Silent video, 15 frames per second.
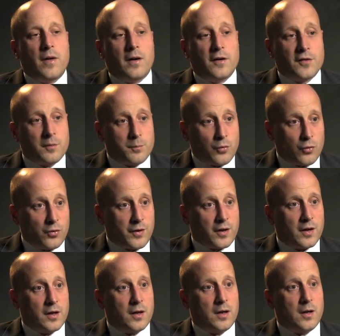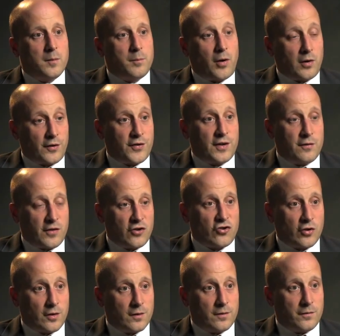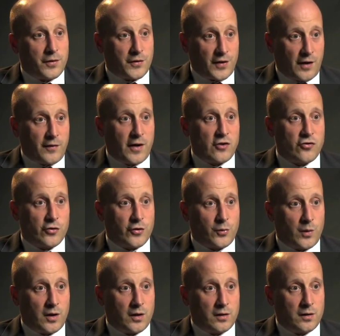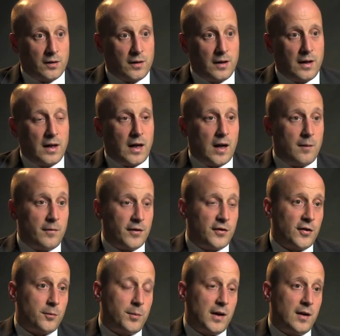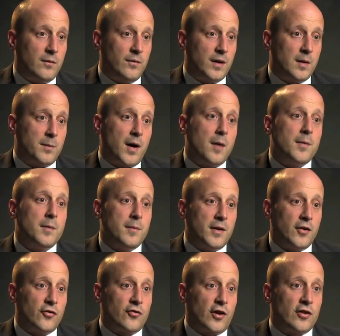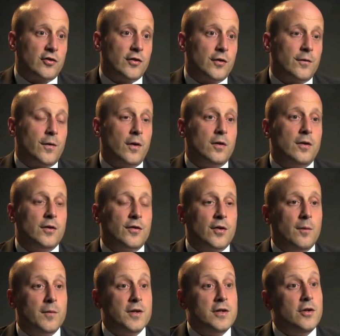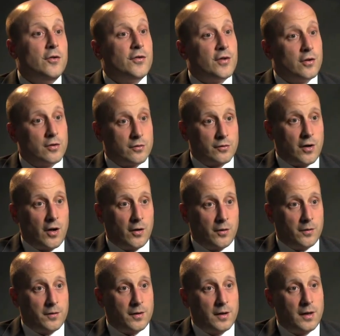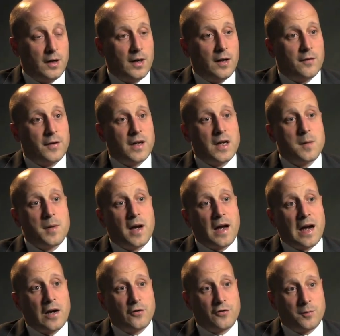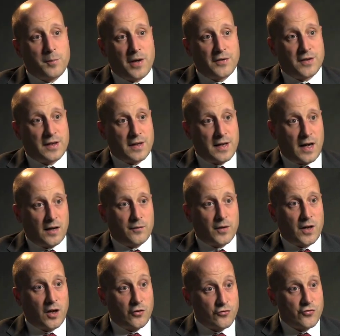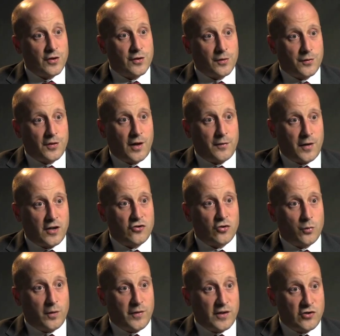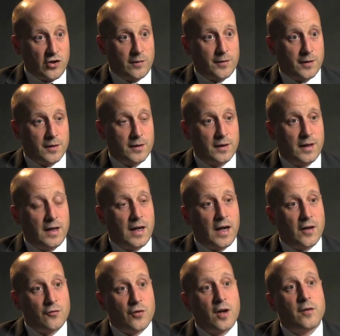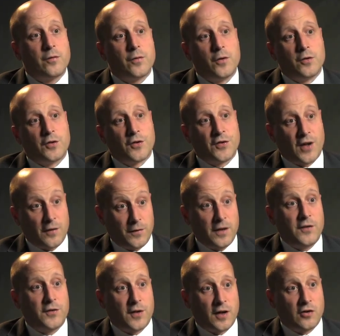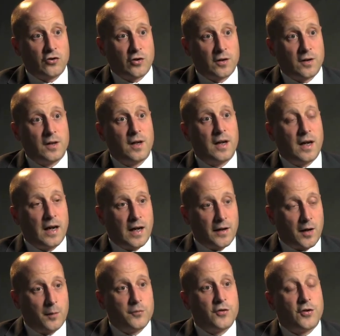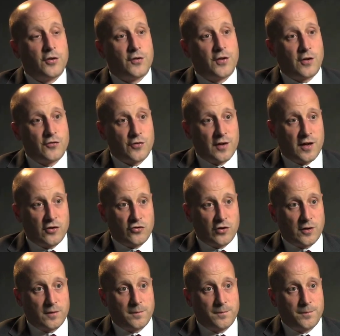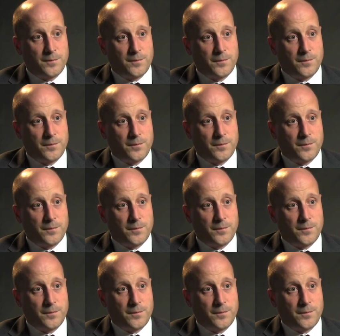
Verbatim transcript: There is a broader policy vision for South Asia as well, and this has been the Obama administration's focus on the new Silk Road, thinking about how to better connect the countries of South Asia with each other and right through to Southeast Asia and up to Central Asia.